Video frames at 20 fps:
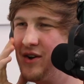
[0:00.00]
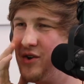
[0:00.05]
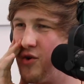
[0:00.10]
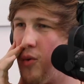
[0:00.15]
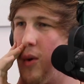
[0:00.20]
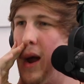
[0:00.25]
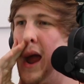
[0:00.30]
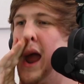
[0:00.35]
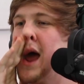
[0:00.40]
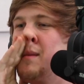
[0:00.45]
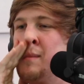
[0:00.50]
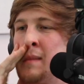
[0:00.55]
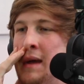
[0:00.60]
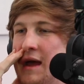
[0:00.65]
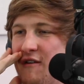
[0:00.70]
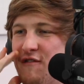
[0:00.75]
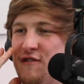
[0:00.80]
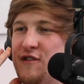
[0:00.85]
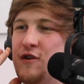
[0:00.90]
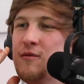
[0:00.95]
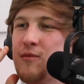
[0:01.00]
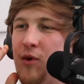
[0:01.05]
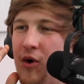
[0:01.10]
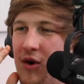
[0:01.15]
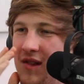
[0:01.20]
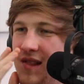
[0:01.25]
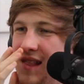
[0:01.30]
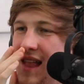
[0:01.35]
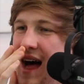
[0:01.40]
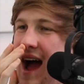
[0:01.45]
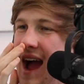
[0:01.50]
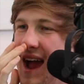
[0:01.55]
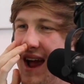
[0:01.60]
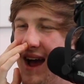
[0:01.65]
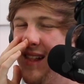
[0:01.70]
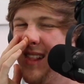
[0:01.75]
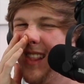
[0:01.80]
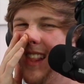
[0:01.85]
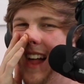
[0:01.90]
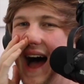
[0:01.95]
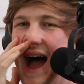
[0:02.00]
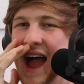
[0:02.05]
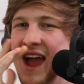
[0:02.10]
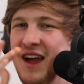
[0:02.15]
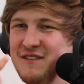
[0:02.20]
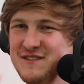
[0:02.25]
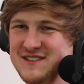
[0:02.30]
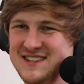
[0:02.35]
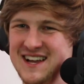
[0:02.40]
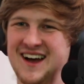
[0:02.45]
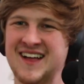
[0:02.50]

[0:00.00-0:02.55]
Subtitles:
grant me a few more lives